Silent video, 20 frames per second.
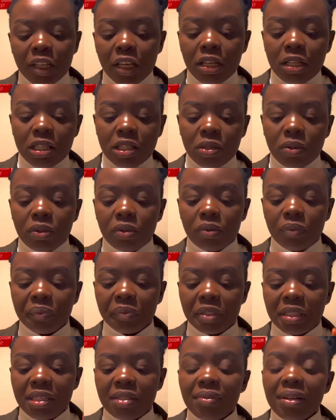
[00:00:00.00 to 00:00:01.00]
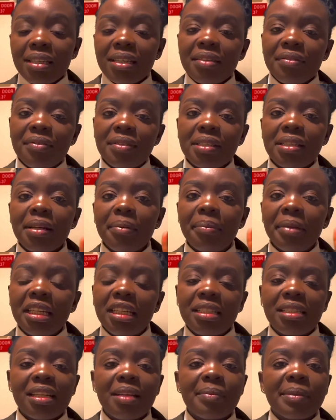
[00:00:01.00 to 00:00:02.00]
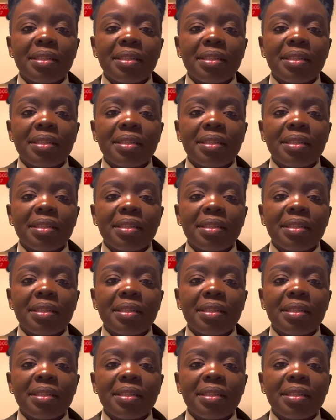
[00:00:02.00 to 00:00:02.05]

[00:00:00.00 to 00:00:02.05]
So C1D visa, many times